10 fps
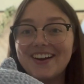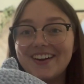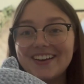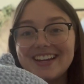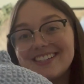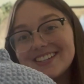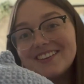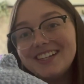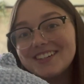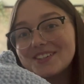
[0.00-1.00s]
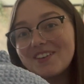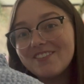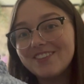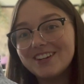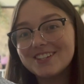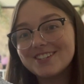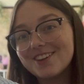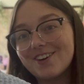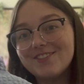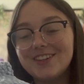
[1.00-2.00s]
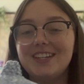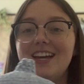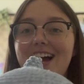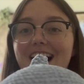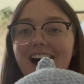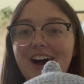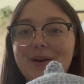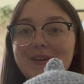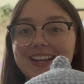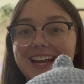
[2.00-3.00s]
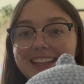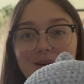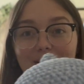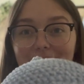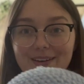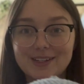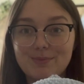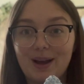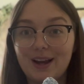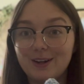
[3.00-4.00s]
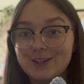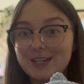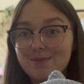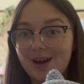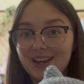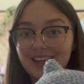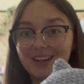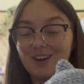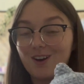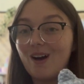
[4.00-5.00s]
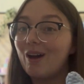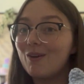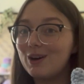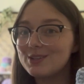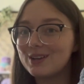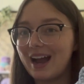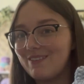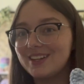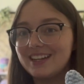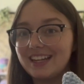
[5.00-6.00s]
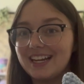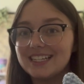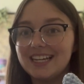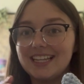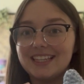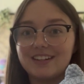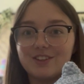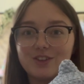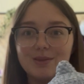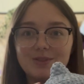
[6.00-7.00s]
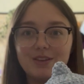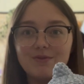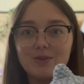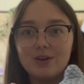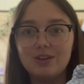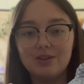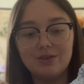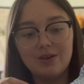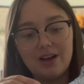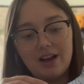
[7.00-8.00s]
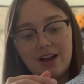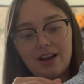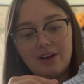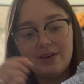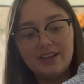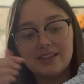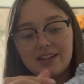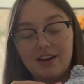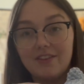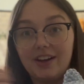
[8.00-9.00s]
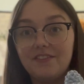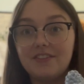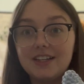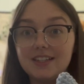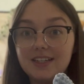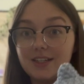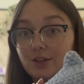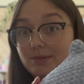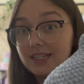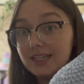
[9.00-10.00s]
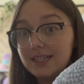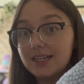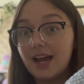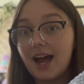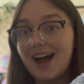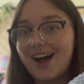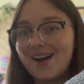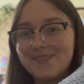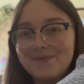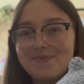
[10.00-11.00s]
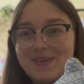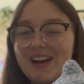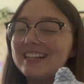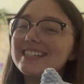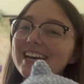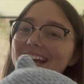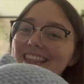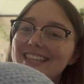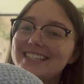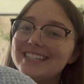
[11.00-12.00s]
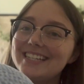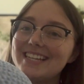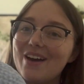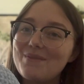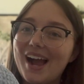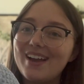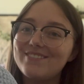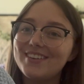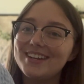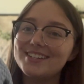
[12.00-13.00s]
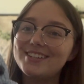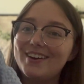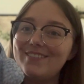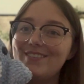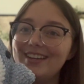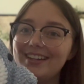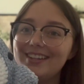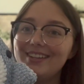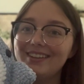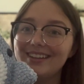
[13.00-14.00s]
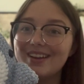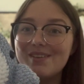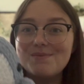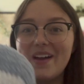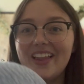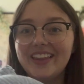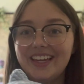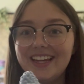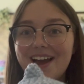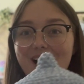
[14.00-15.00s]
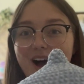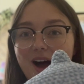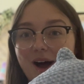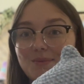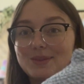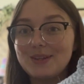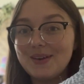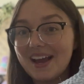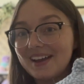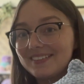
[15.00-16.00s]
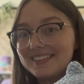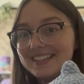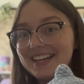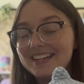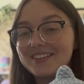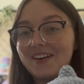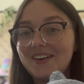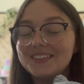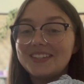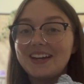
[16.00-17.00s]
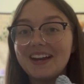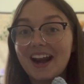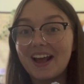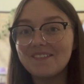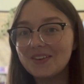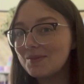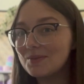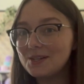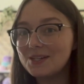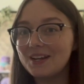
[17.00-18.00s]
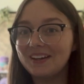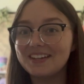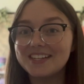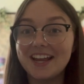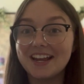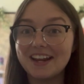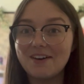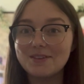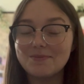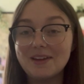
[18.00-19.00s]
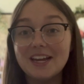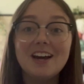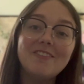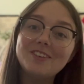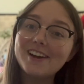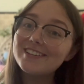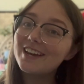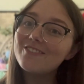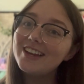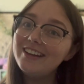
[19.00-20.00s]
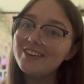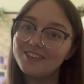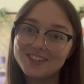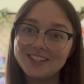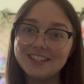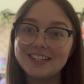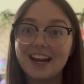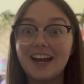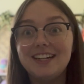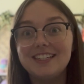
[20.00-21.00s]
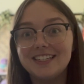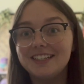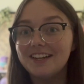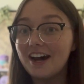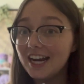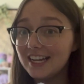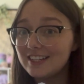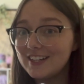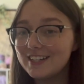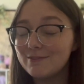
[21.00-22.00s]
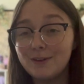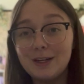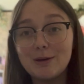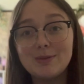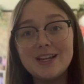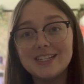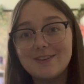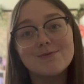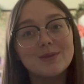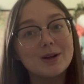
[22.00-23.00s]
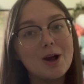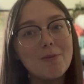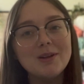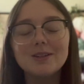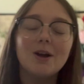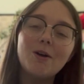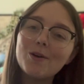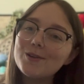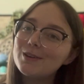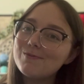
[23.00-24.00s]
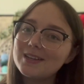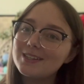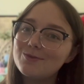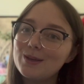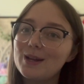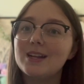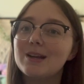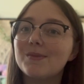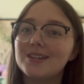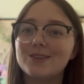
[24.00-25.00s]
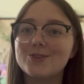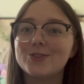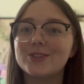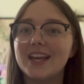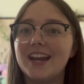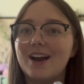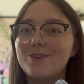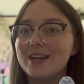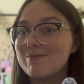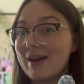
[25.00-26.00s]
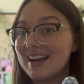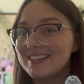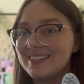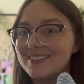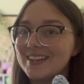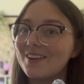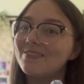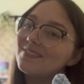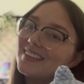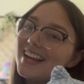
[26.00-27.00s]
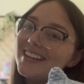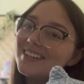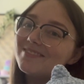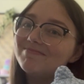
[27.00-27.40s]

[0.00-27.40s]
Okay, so here's my finished dolphin. Again, the pattern is by Crochet by Kitten Girl. I will also have it linked in the description for you. Oh, he is covered in fuzzies, oopsies. But this is my finished dolphin, cute little belly. So yeah, he is all done, and I really appreciate you guys hanging out with me. If you guys have any questions that I did not answer in this video, please leave them in the comments, or you can message me on any of my socials and I will get back to you. So thank you.